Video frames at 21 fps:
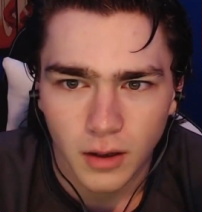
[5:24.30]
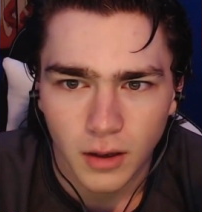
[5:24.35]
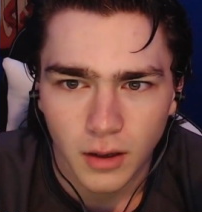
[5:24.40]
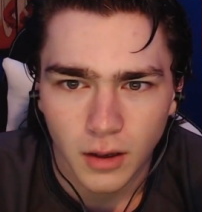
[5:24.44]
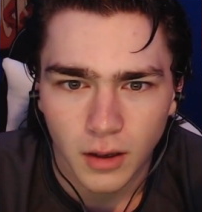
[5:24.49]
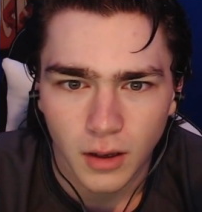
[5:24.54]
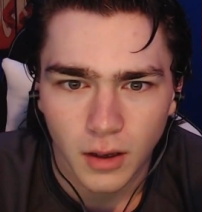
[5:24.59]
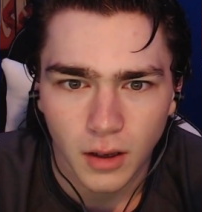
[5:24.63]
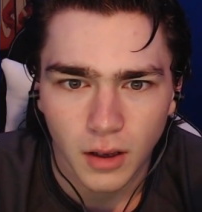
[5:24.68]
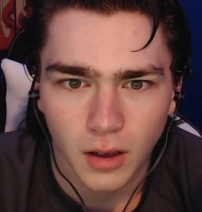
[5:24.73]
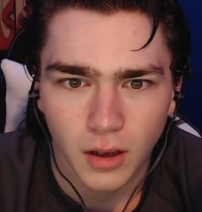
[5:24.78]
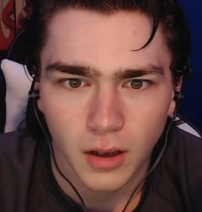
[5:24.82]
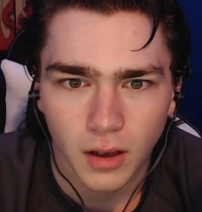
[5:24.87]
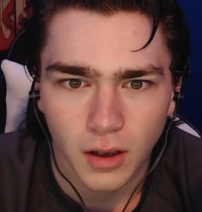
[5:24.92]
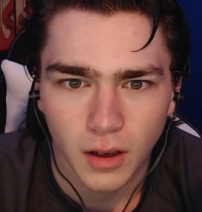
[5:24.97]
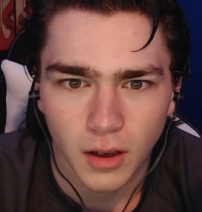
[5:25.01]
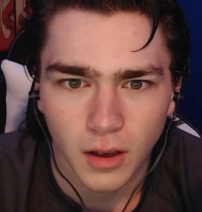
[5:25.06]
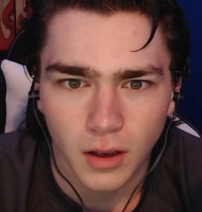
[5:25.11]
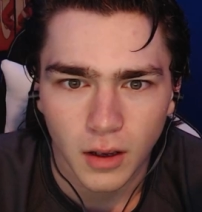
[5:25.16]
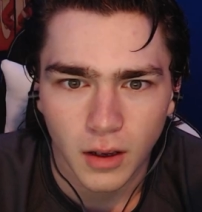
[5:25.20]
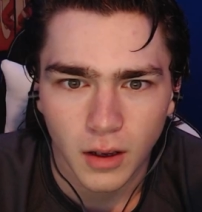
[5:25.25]

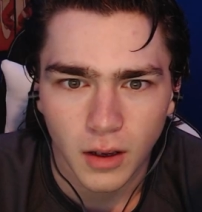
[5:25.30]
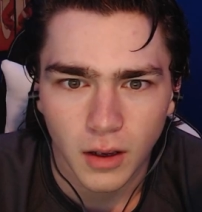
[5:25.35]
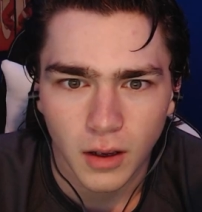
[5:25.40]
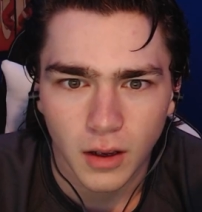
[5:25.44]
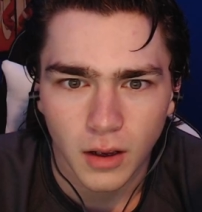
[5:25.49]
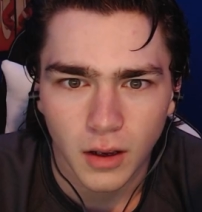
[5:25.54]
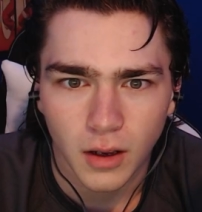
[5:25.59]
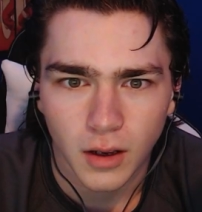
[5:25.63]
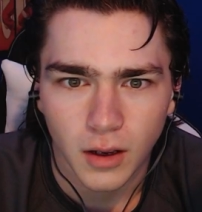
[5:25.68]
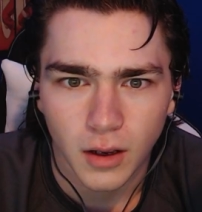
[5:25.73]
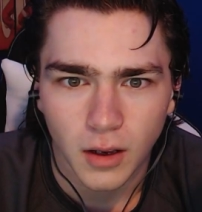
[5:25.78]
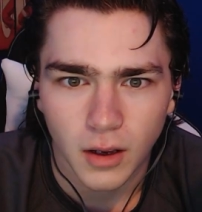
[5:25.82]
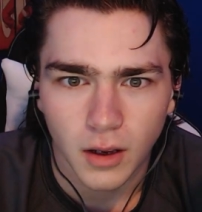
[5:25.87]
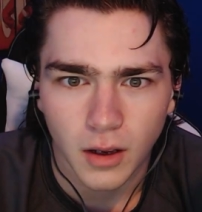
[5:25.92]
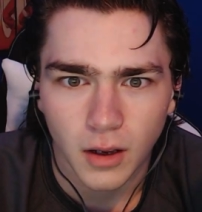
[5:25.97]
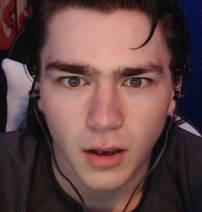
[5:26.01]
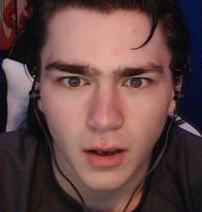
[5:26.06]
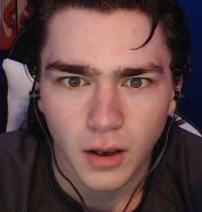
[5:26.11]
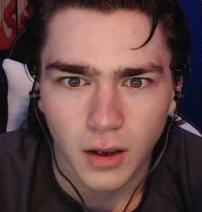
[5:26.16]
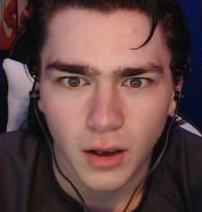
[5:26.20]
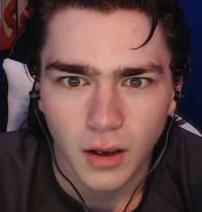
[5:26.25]

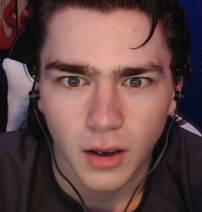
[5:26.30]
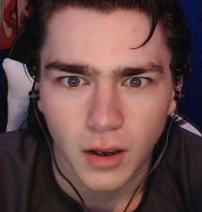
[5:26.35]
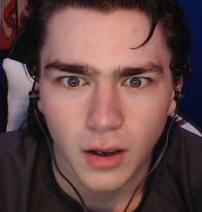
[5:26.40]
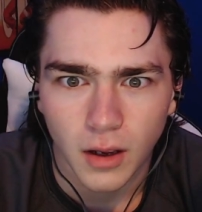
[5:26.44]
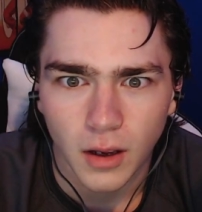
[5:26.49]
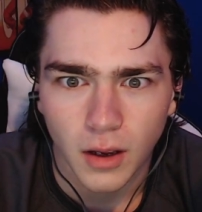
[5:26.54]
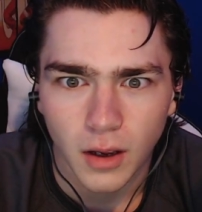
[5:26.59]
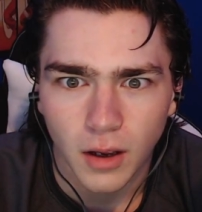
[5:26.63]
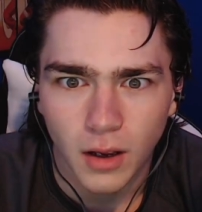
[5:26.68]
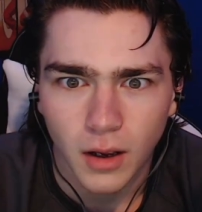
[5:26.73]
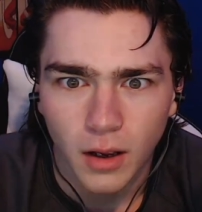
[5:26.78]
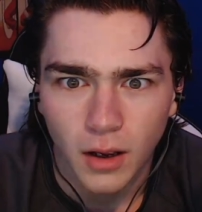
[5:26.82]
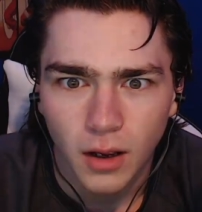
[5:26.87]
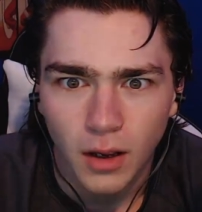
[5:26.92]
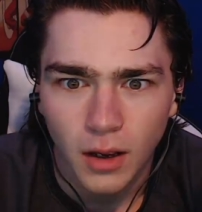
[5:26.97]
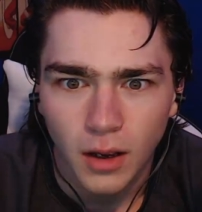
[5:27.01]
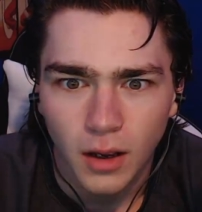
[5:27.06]
(no one is talking)